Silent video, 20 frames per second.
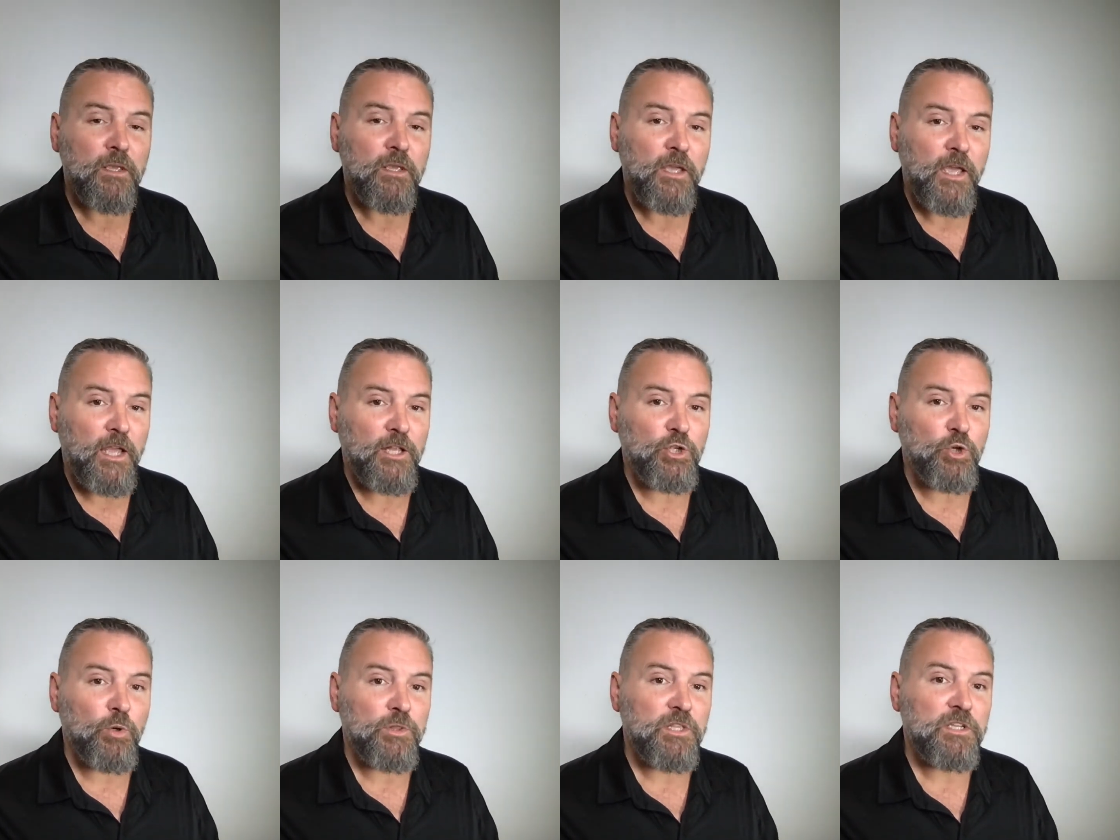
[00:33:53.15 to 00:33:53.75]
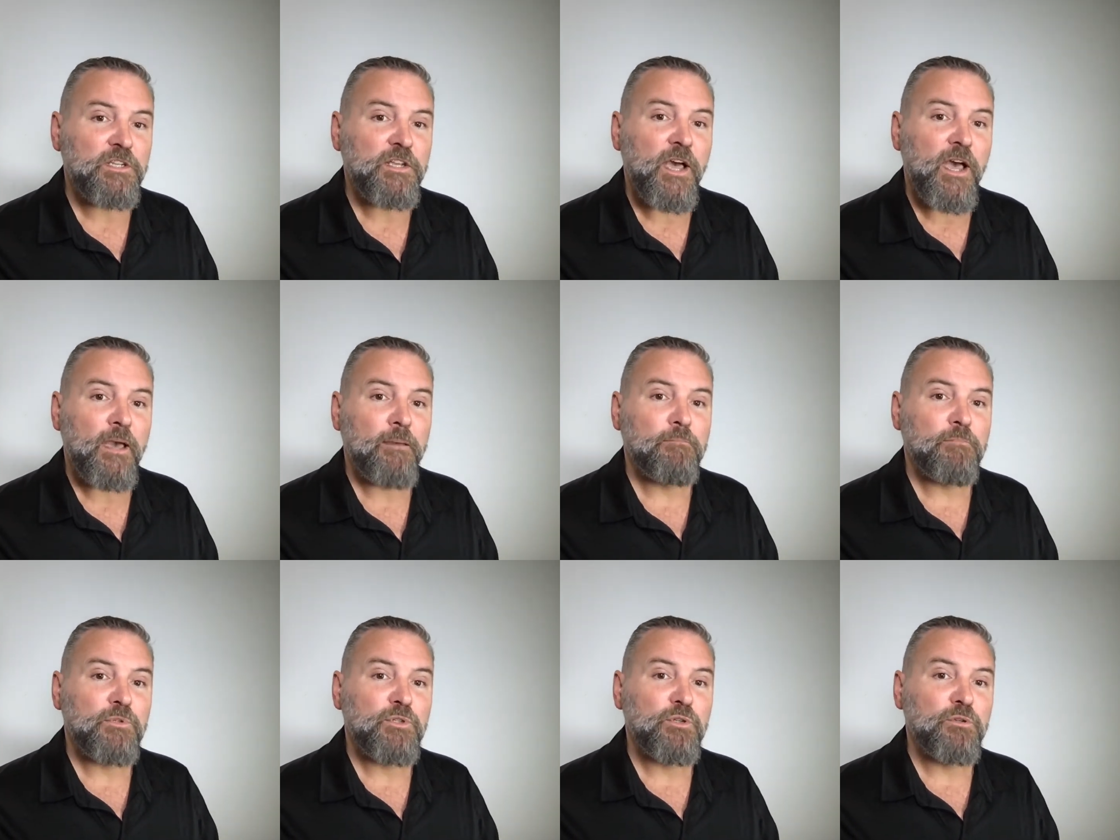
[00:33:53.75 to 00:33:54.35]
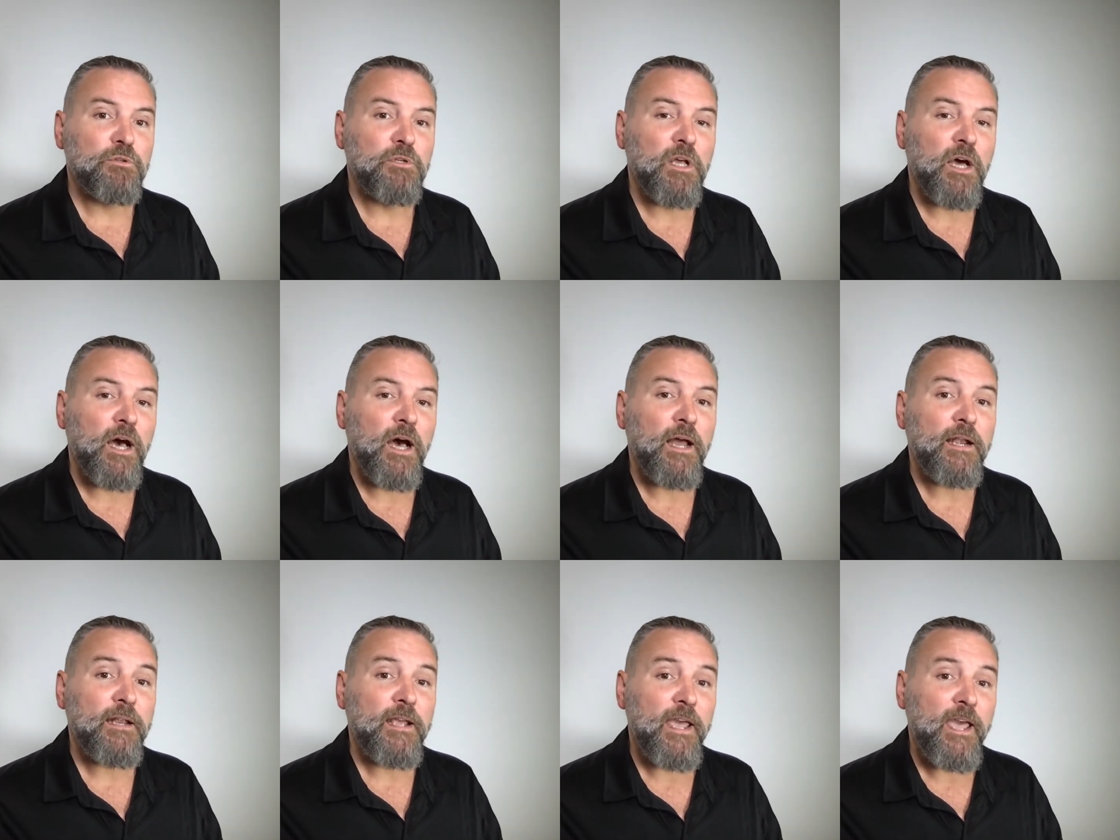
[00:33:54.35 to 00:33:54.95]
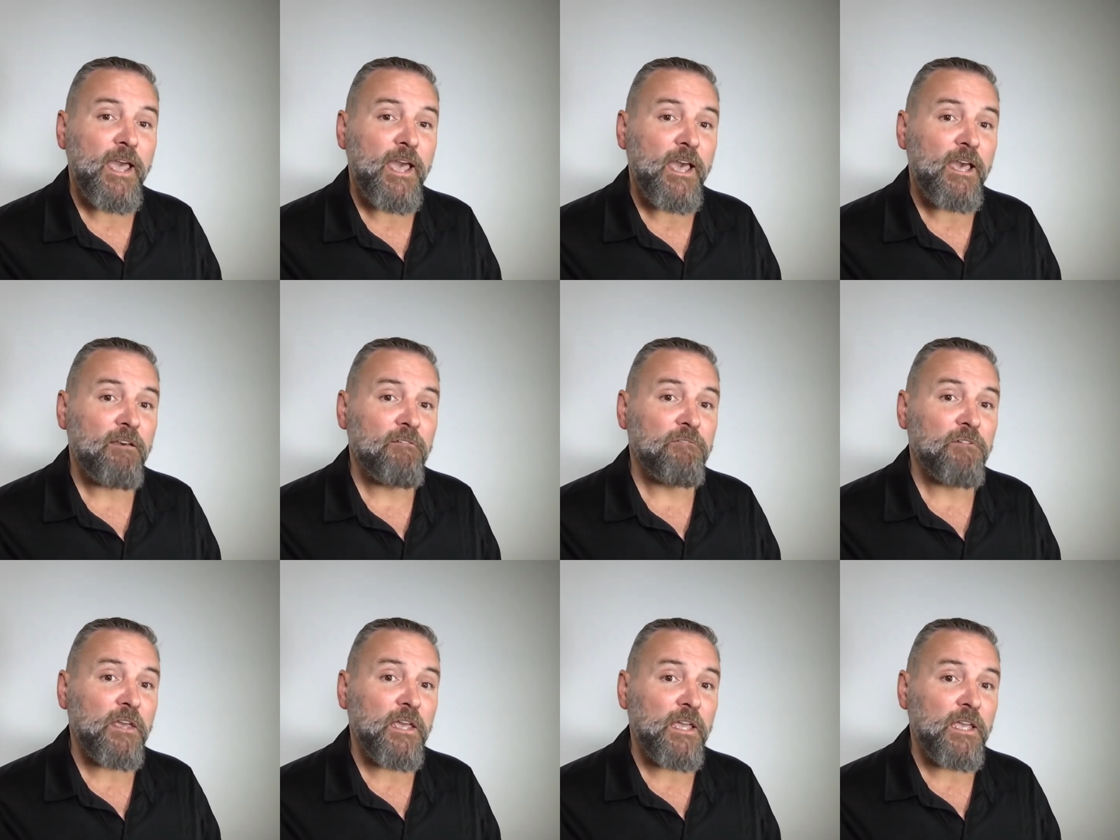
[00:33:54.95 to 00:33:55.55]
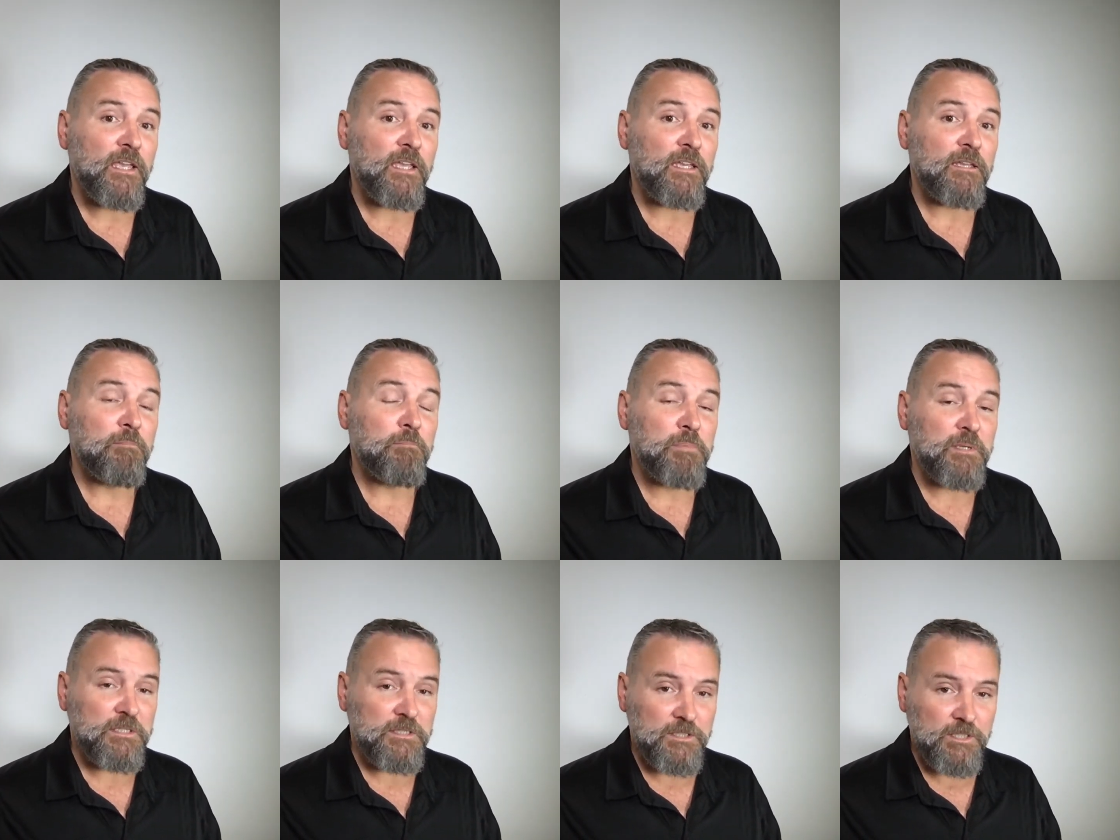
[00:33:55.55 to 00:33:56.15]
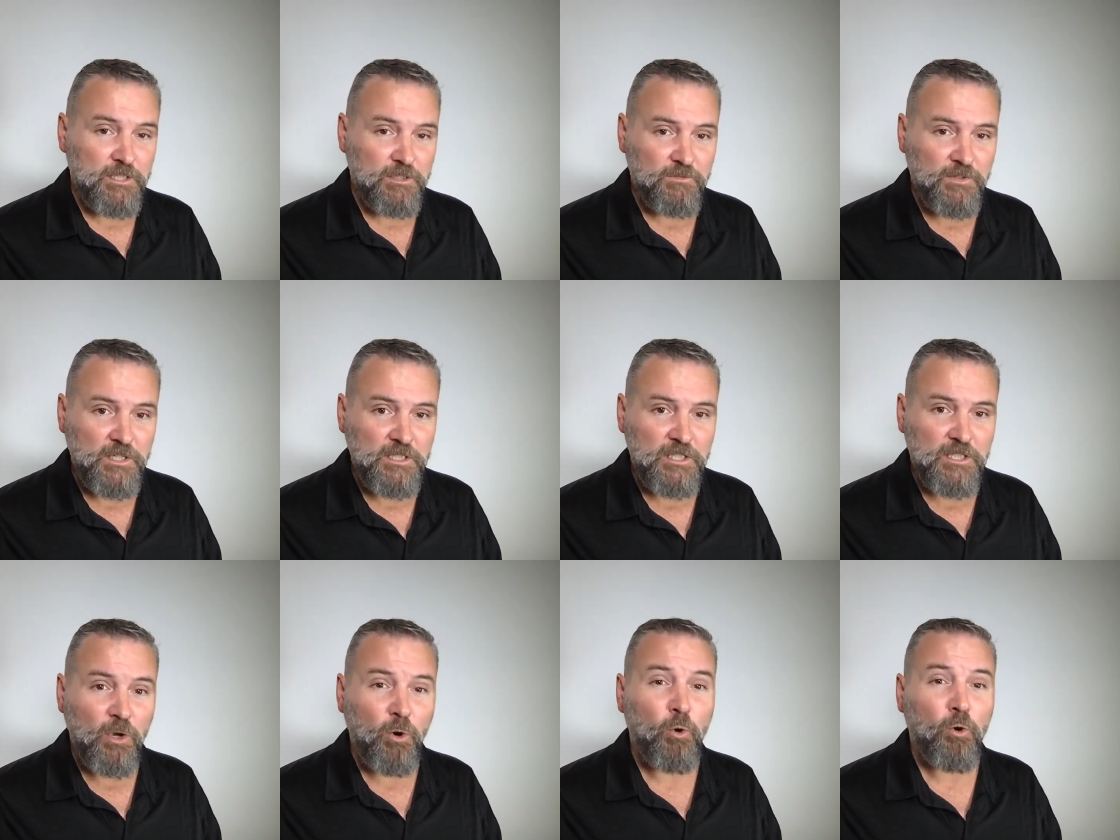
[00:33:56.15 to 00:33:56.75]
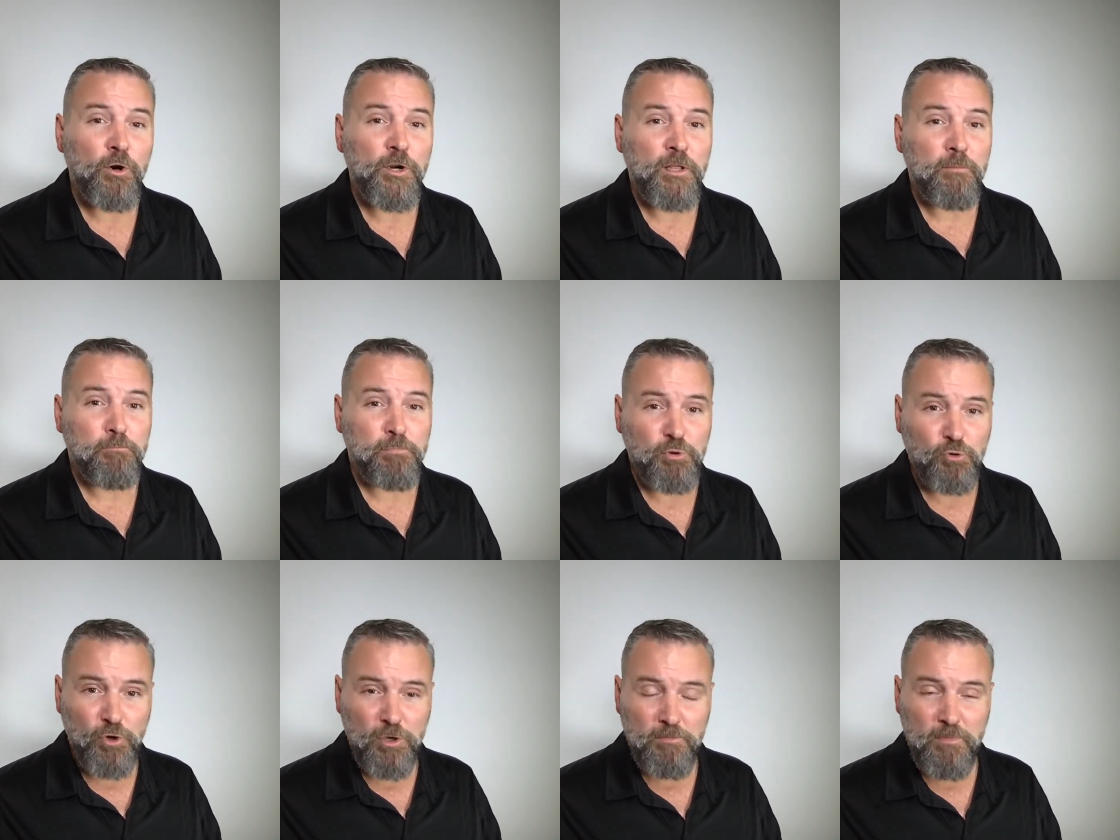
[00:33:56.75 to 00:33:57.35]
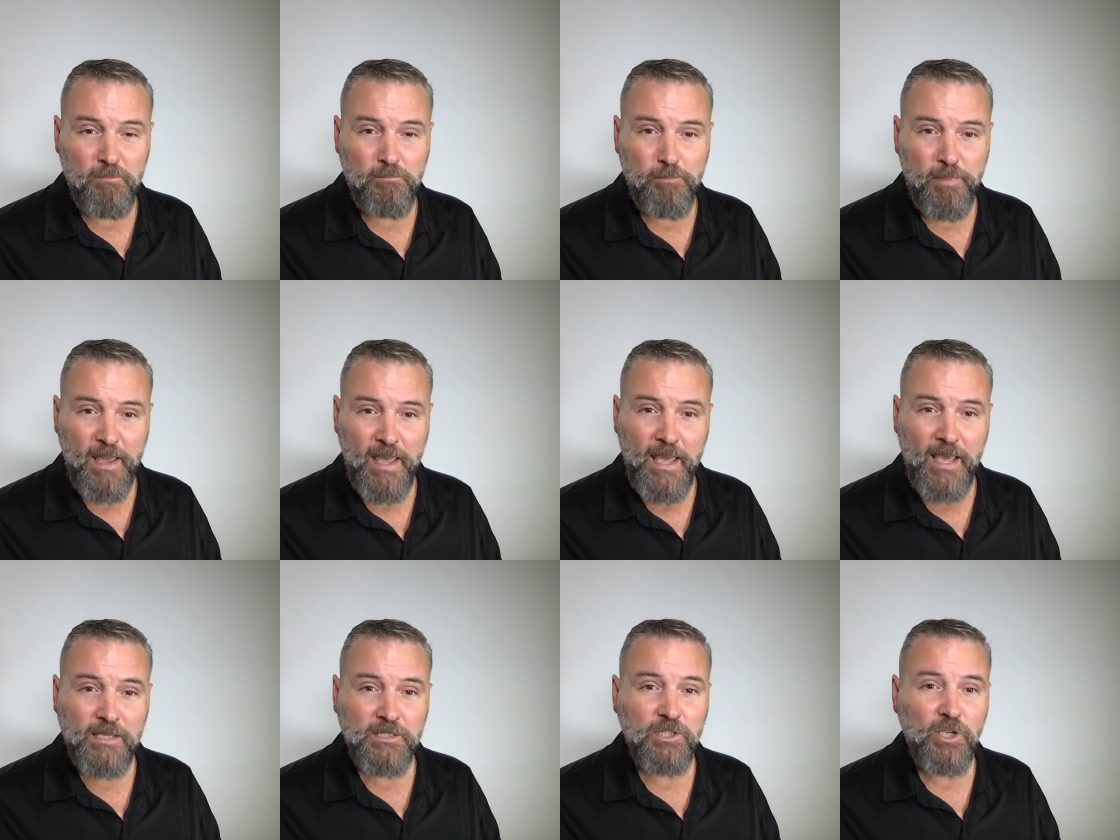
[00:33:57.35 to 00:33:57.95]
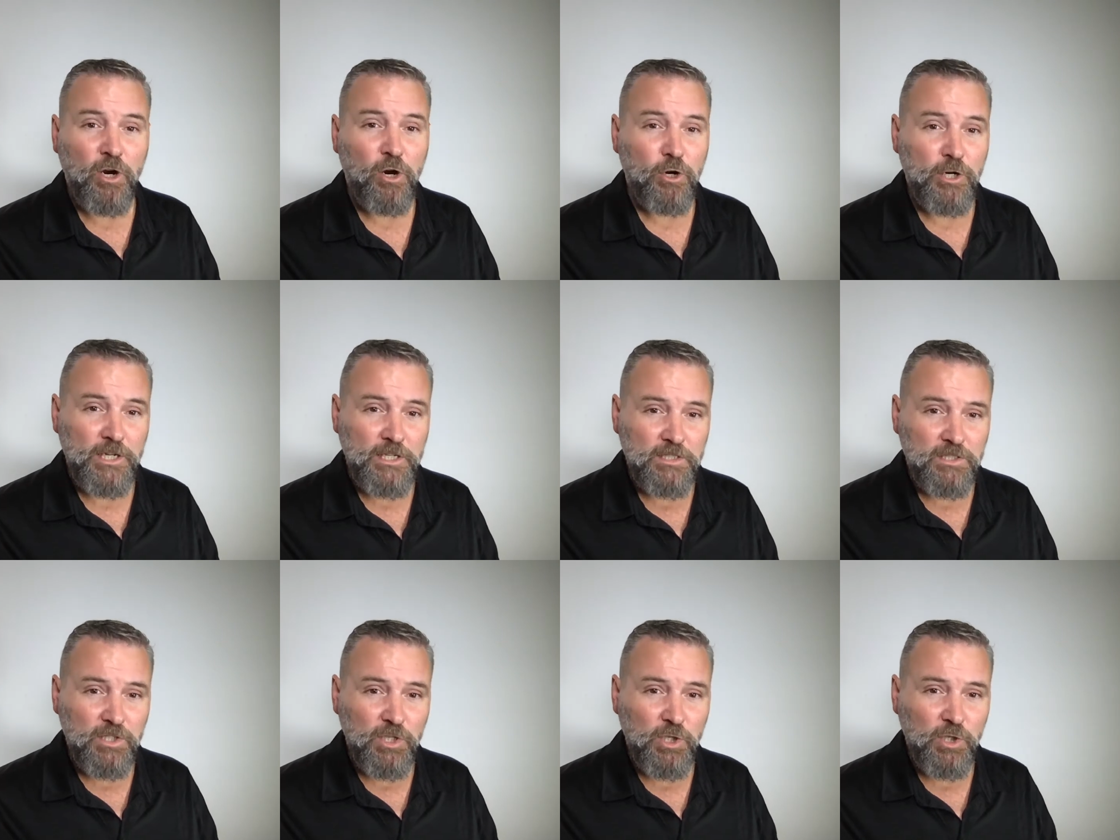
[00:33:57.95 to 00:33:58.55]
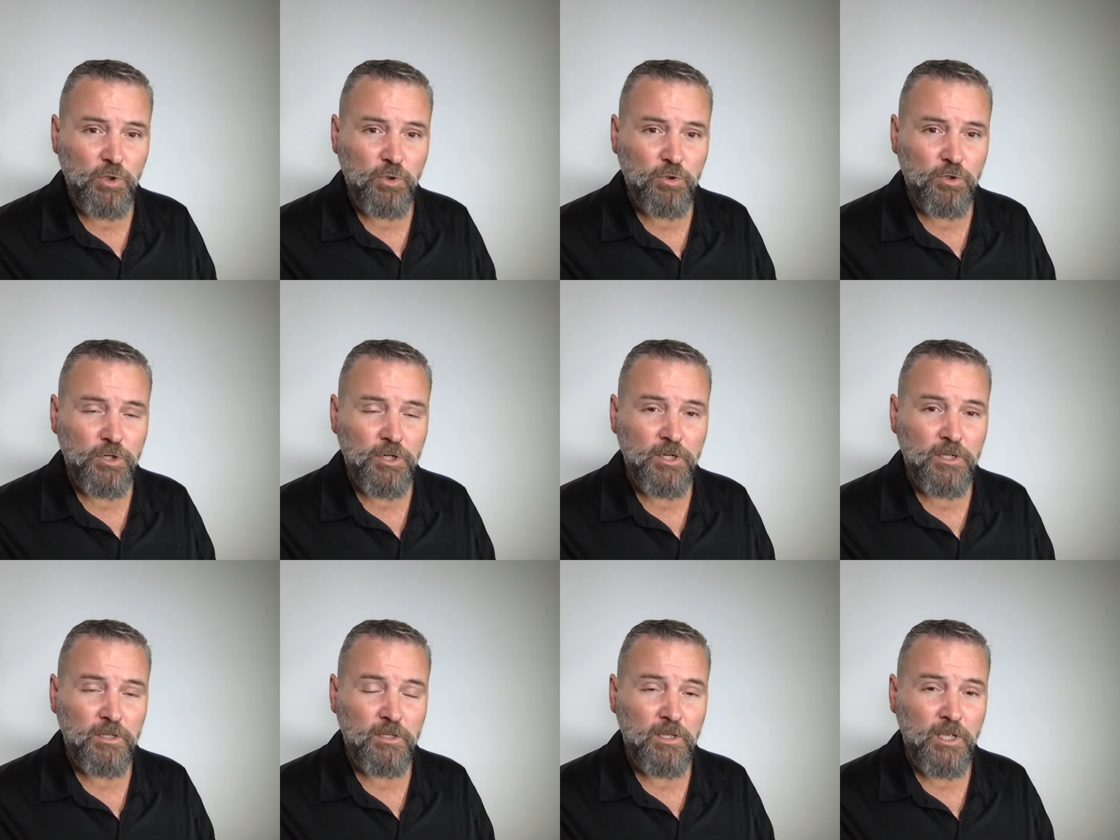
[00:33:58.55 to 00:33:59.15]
and you at the time do not have a business visa or an employment pass already secured,